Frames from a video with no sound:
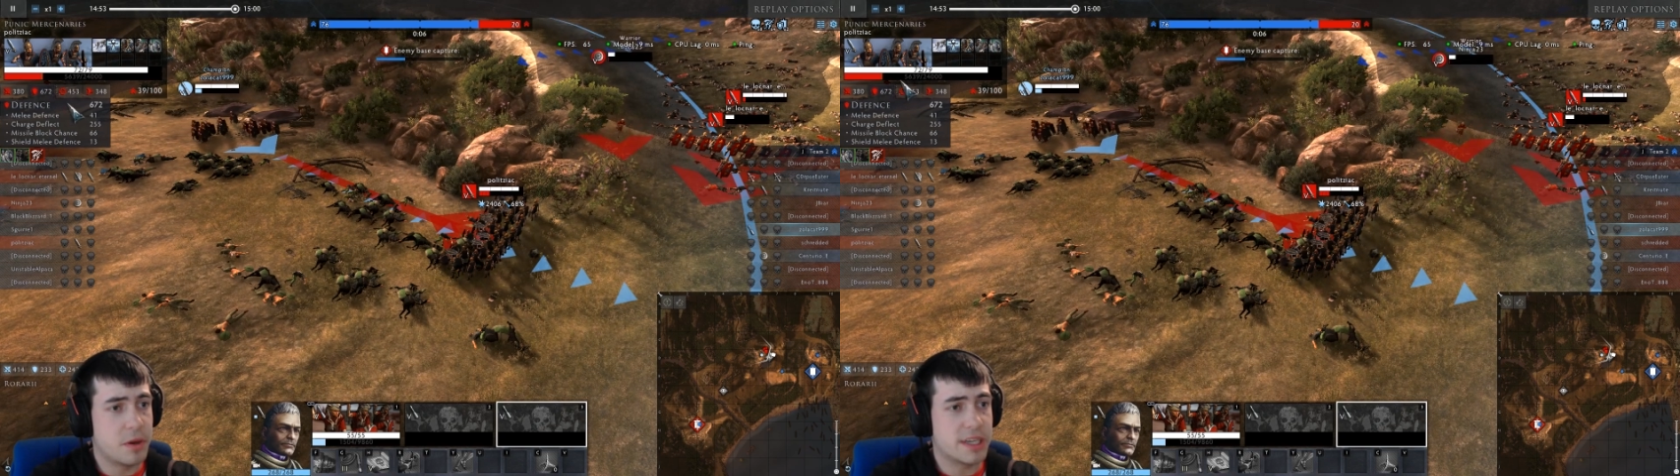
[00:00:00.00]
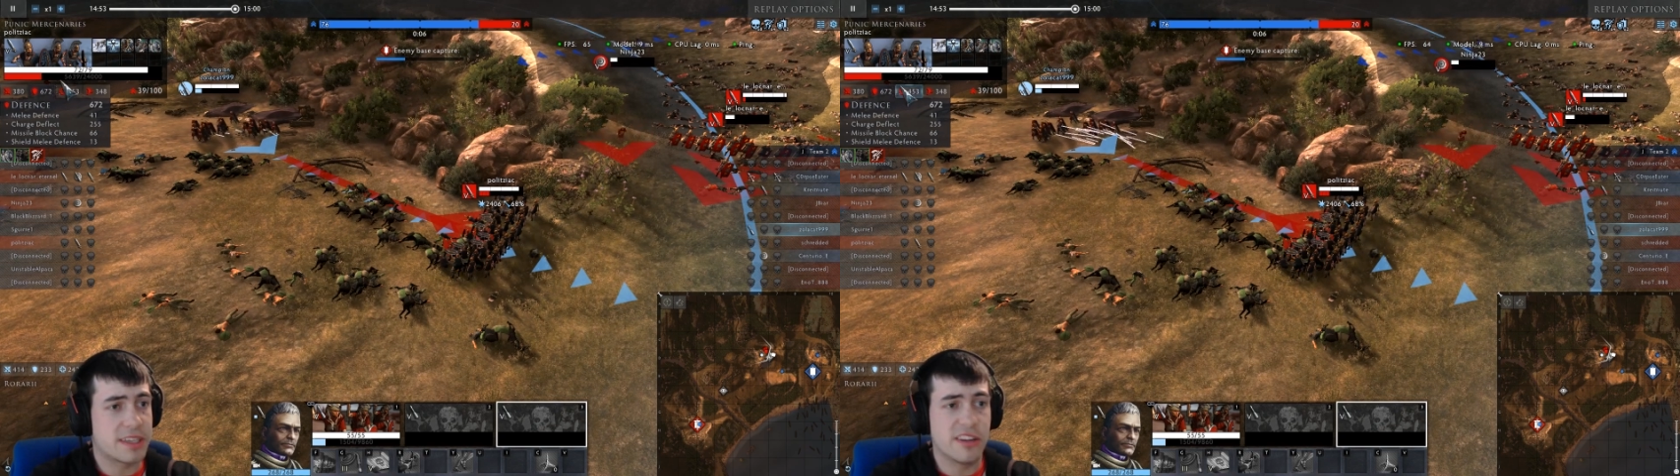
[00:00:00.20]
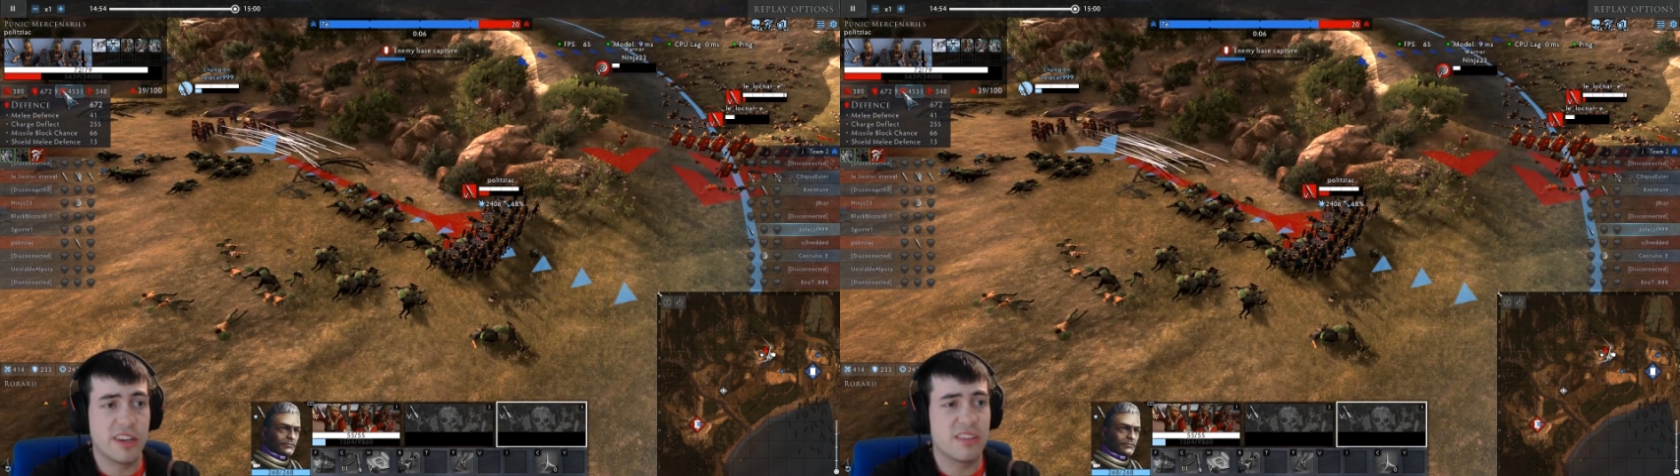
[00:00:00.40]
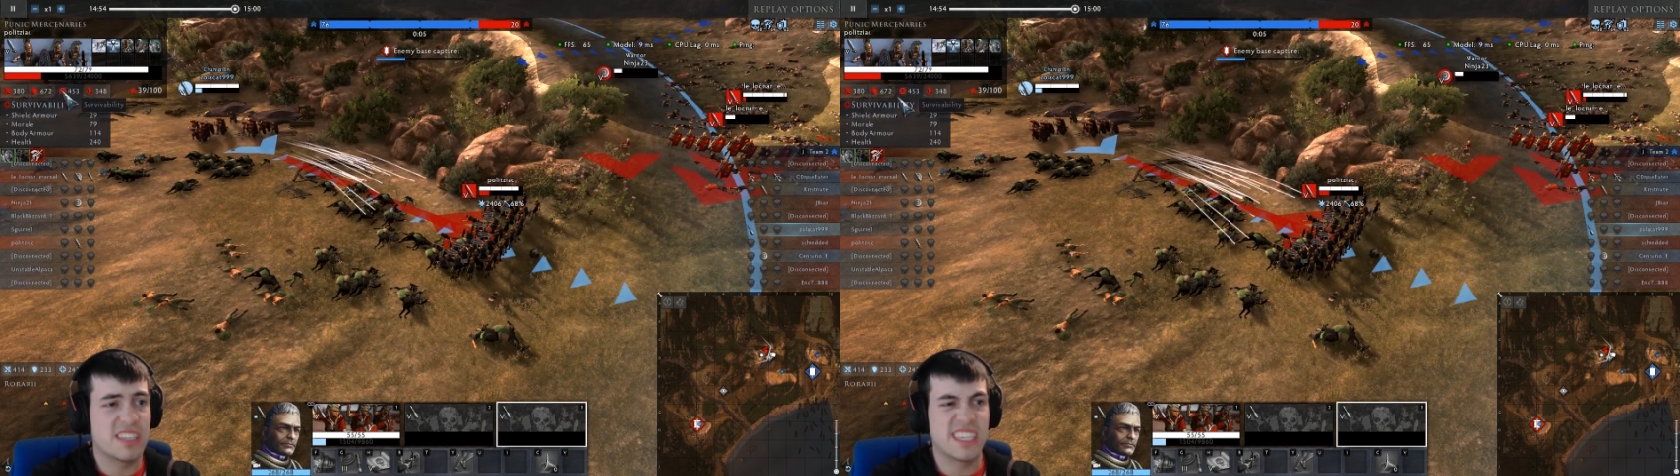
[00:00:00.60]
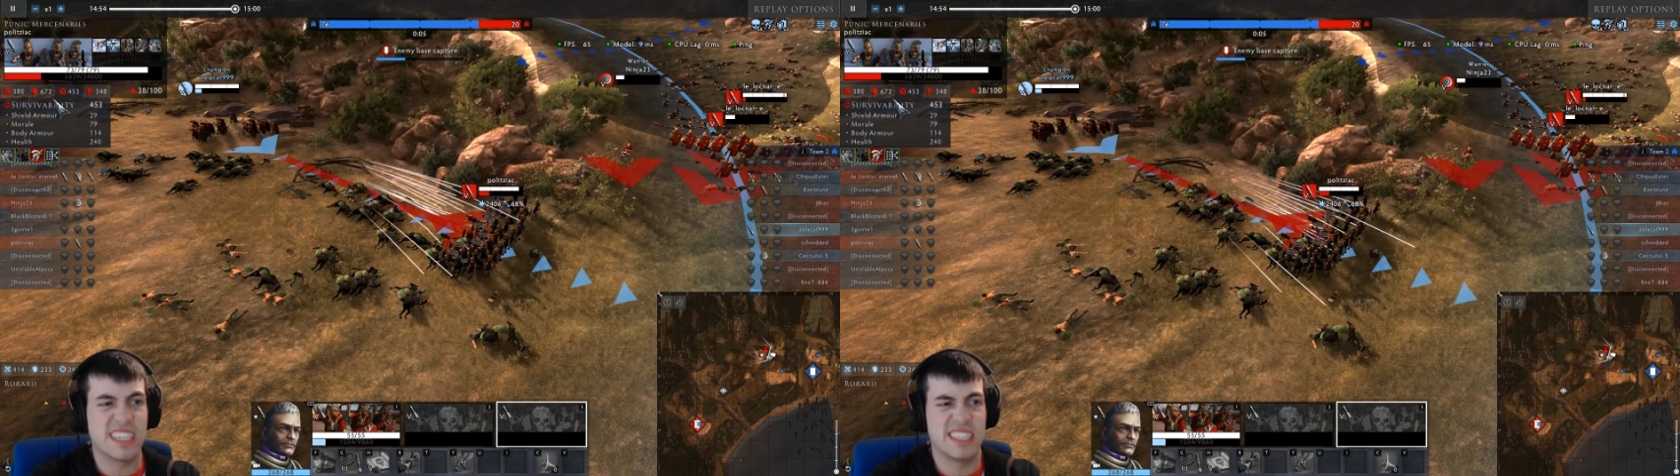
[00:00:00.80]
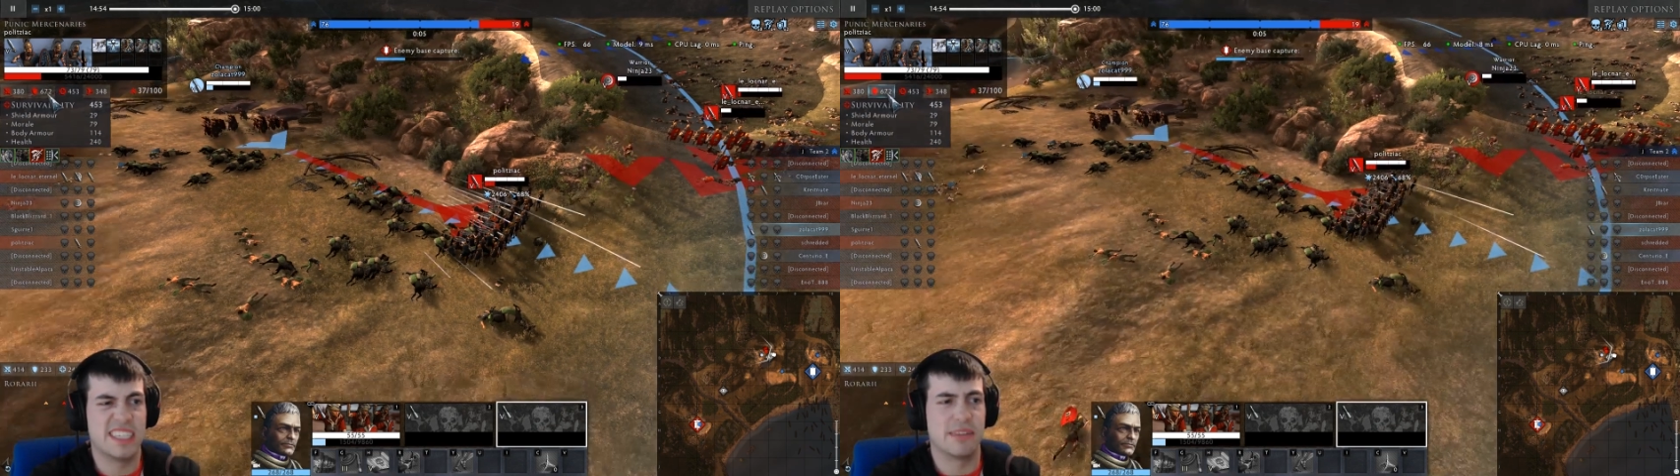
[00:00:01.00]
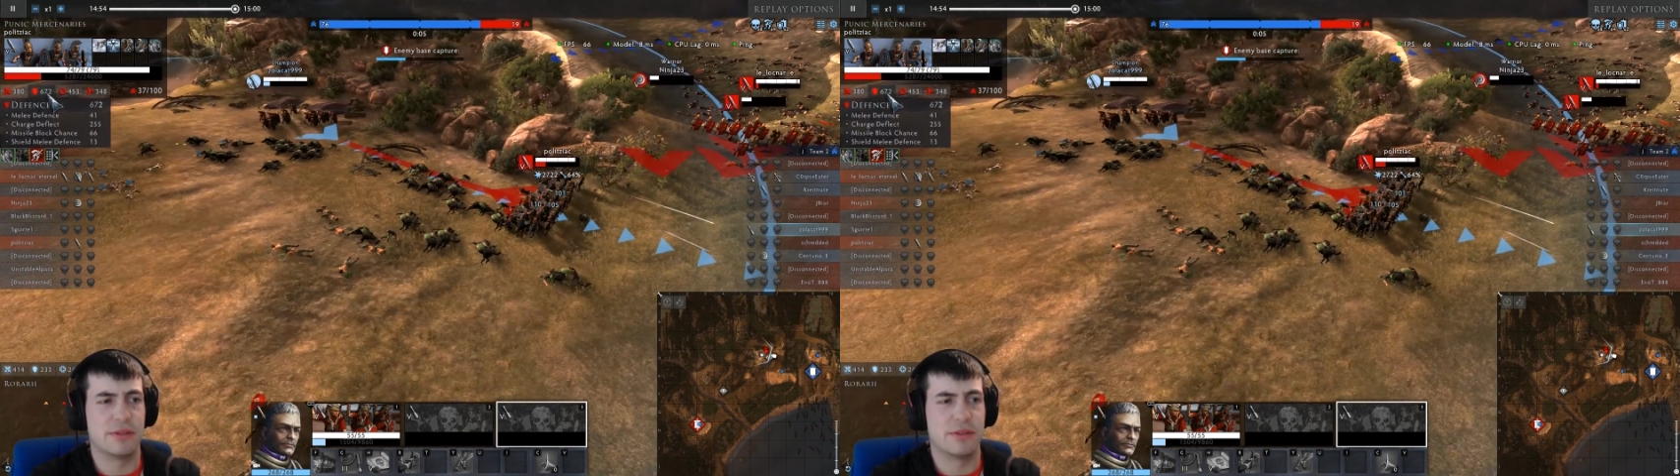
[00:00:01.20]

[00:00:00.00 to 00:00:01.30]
block chance only goes to 66,